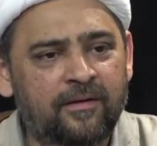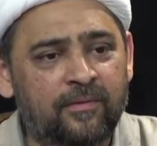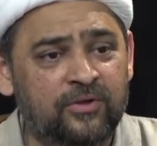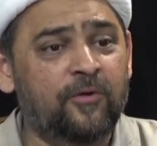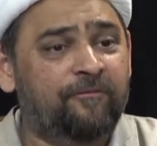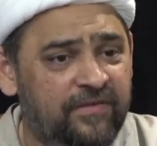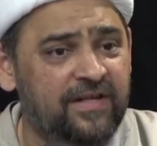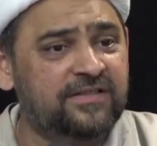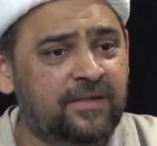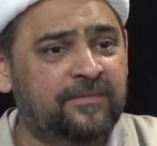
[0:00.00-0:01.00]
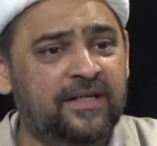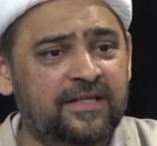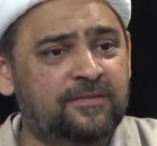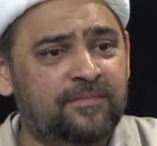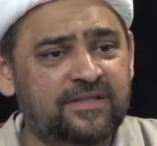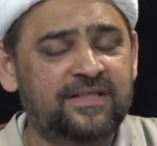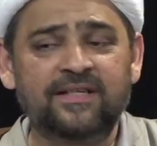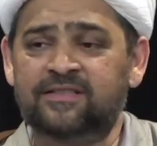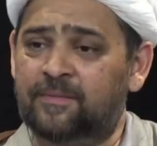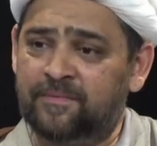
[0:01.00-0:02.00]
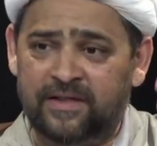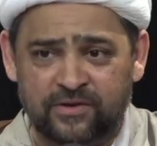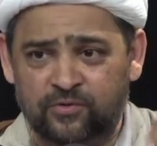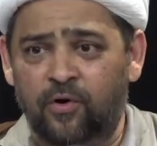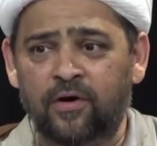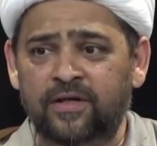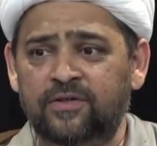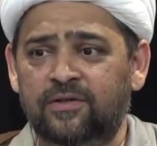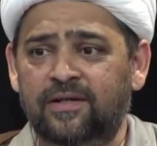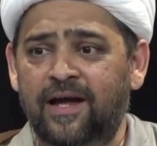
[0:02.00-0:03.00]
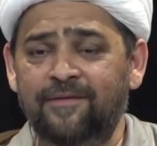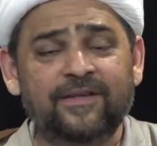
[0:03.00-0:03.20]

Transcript: When you feel something is missing, something is wrong in your life,